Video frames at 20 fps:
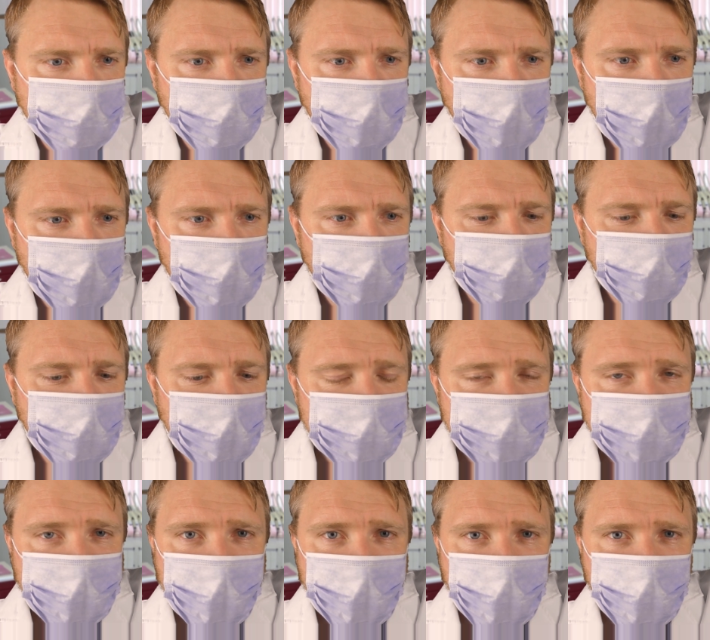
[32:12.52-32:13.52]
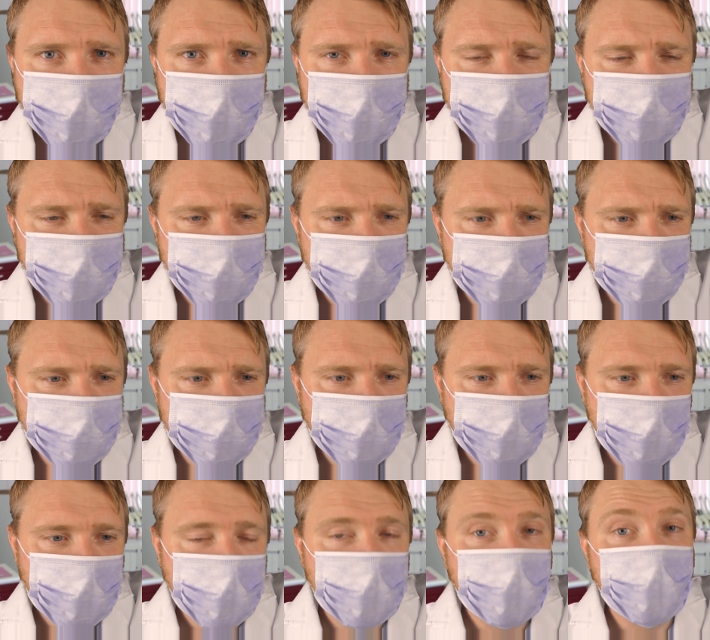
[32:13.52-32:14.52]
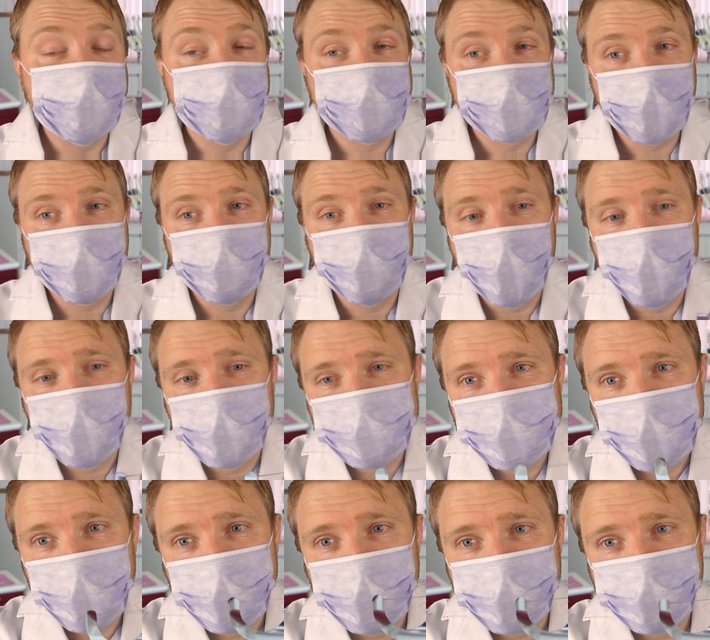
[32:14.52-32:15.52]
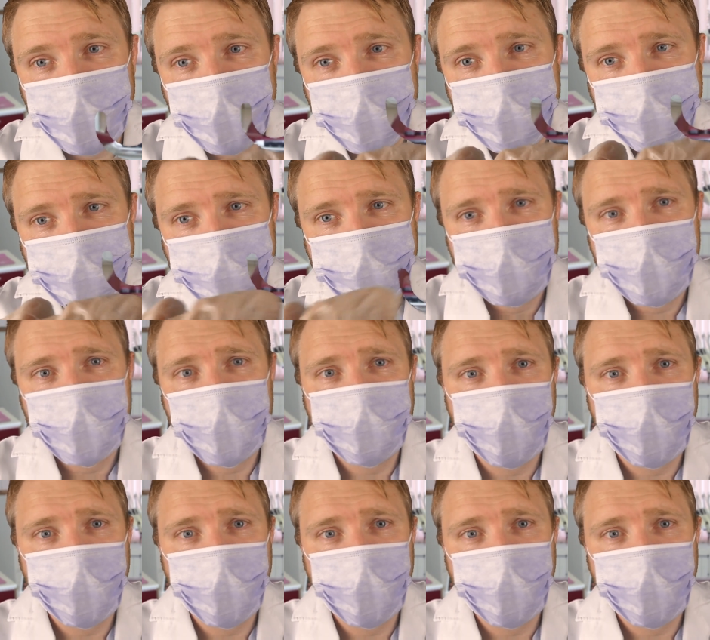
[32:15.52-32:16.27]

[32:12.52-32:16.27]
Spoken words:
Bite together, please. And this time, remember, it's coming from the bottom.